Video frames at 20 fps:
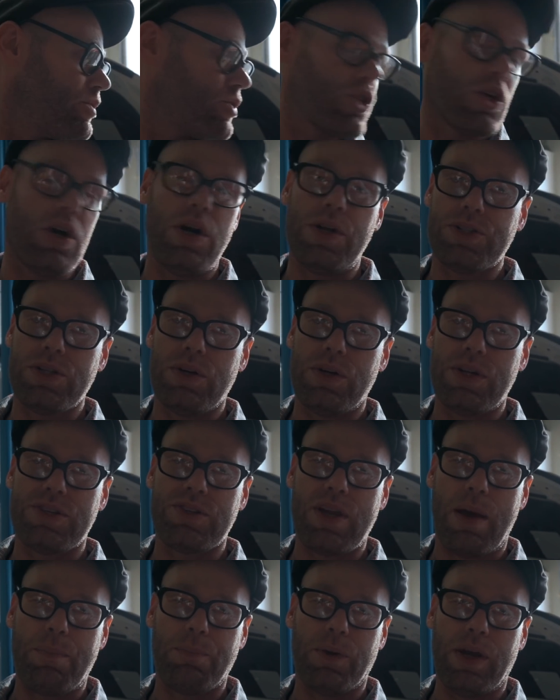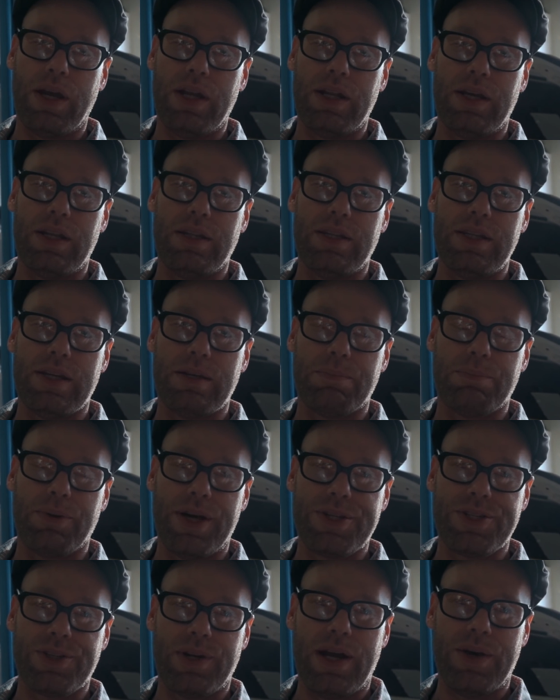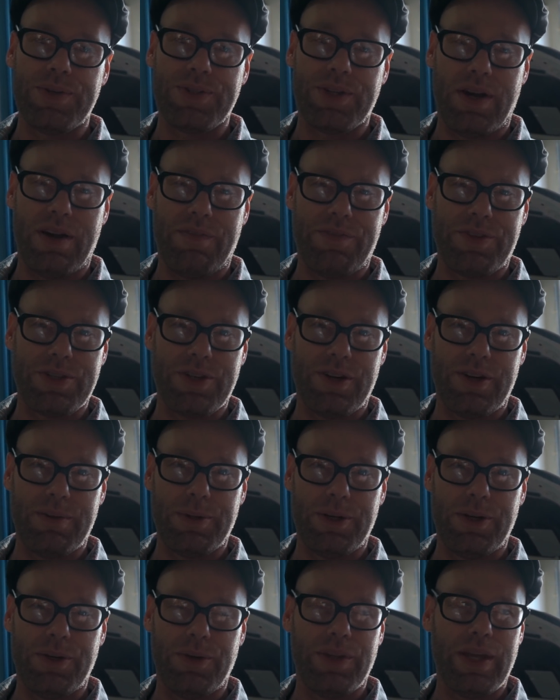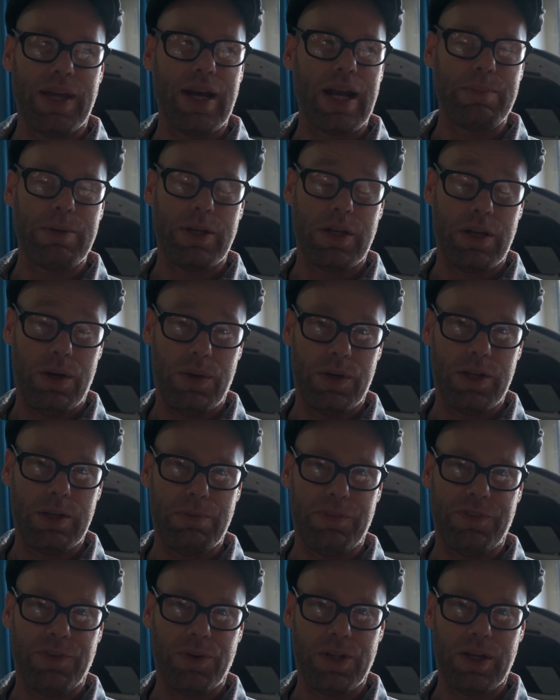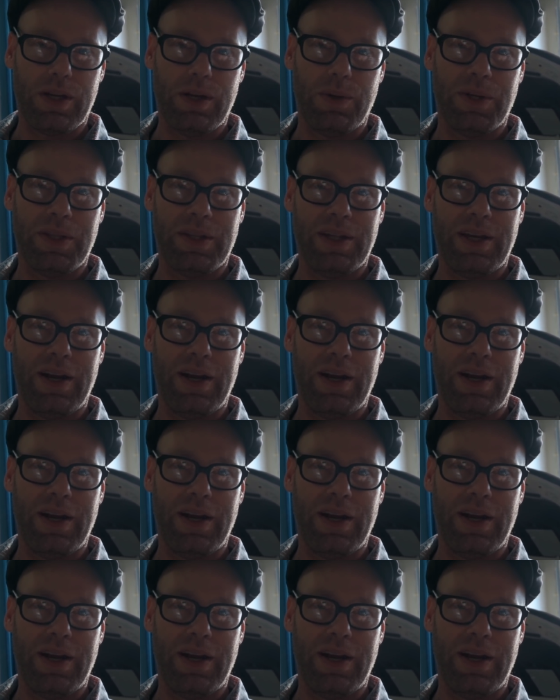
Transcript: John's already separated the compressor housing off the turbo. They gotta be coated before they go in